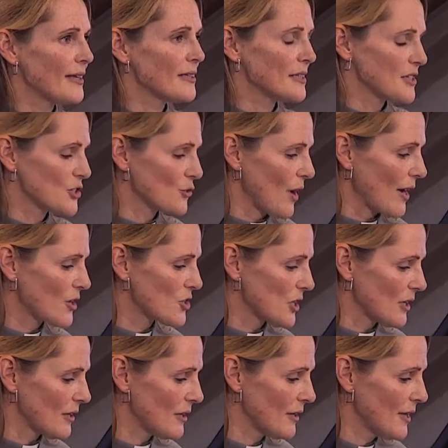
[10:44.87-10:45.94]
and
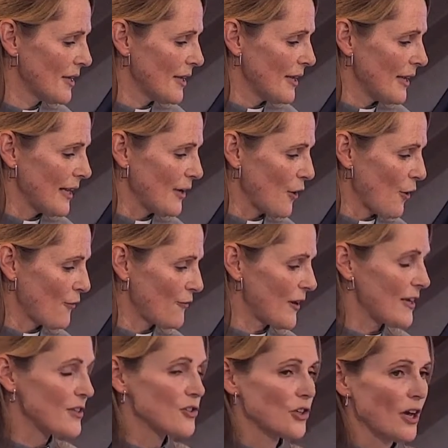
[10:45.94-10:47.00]
distraction in our
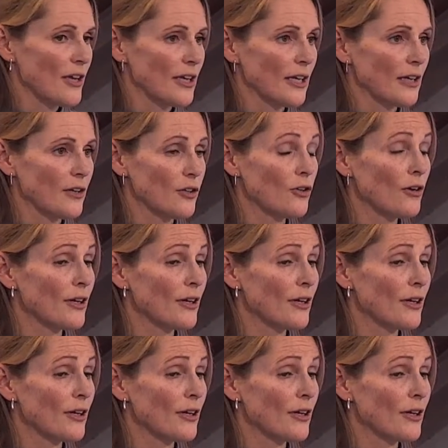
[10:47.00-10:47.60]
faith journey.